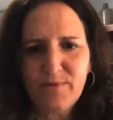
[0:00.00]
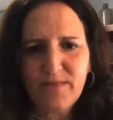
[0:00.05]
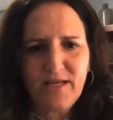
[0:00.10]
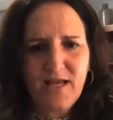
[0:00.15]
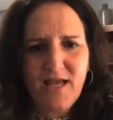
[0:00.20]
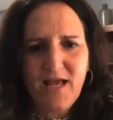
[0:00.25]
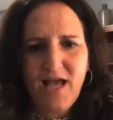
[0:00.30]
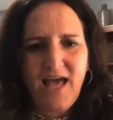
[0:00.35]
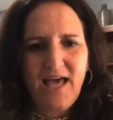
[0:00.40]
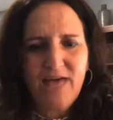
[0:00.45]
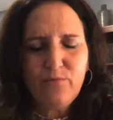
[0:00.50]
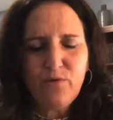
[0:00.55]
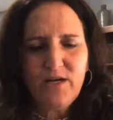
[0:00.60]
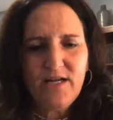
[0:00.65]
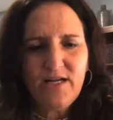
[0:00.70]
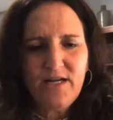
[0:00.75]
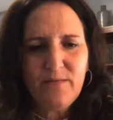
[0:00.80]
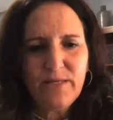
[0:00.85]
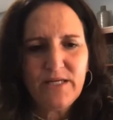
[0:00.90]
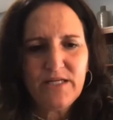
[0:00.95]
Like, I don't want
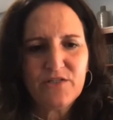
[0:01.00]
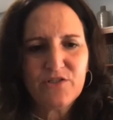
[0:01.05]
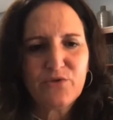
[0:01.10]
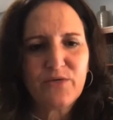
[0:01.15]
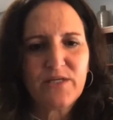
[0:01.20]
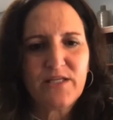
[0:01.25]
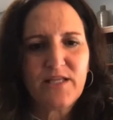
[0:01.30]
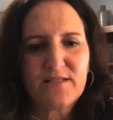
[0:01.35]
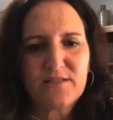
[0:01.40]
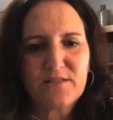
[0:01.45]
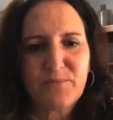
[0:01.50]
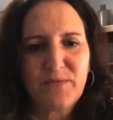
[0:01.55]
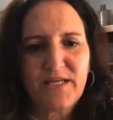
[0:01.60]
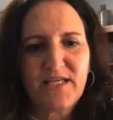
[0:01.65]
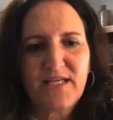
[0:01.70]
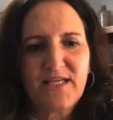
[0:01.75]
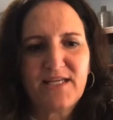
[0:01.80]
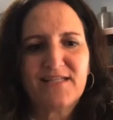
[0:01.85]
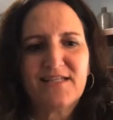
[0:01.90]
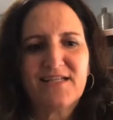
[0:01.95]
anybody doing that to my
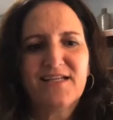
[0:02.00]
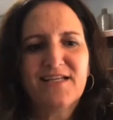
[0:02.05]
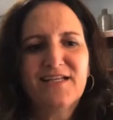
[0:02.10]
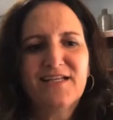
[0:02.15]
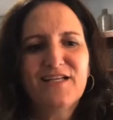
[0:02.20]
kid.